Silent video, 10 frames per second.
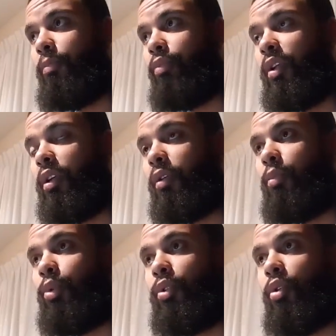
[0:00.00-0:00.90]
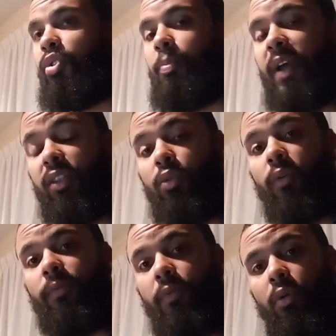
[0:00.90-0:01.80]
a brother returns back to
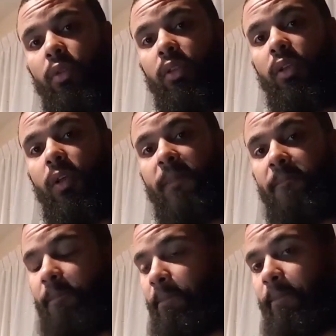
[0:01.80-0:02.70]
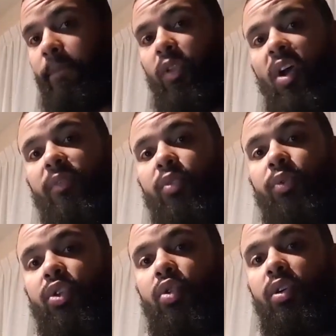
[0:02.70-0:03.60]
the fold, you have to
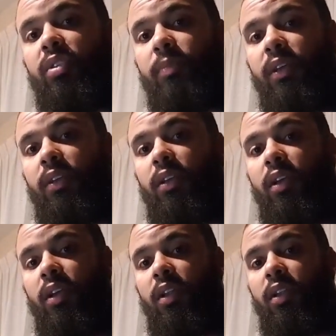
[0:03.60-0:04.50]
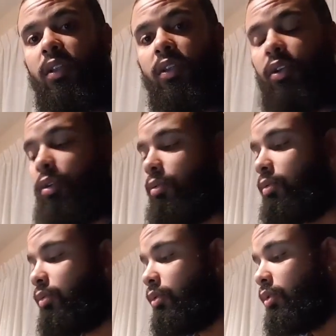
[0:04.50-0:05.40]
rejoice, man. You know,
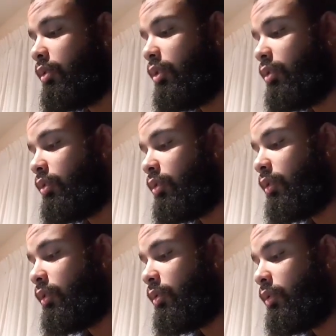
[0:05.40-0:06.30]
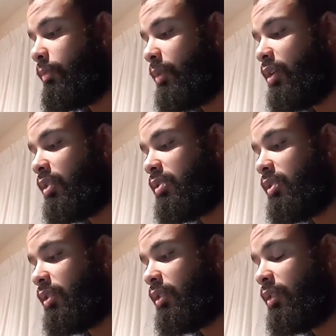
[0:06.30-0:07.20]
because
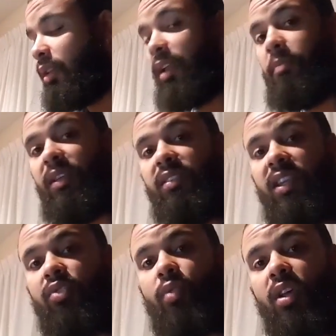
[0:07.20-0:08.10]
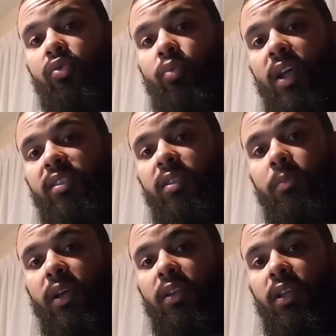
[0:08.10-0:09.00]
uh, that means Israel is rising,
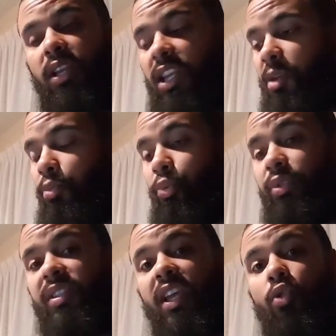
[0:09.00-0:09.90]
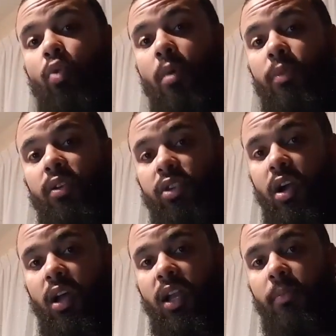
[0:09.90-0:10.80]
man. In the Hebrew, we say Kwam
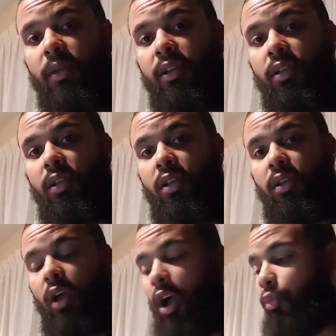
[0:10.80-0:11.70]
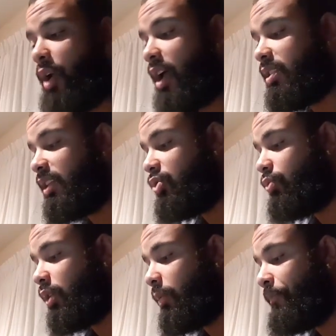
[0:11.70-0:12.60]
Yashar Allah, man. Arise
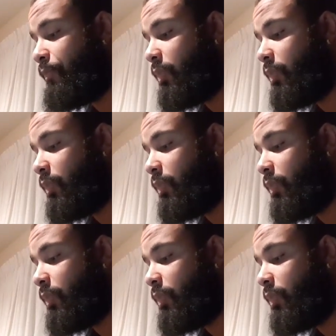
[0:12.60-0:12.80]
Israel.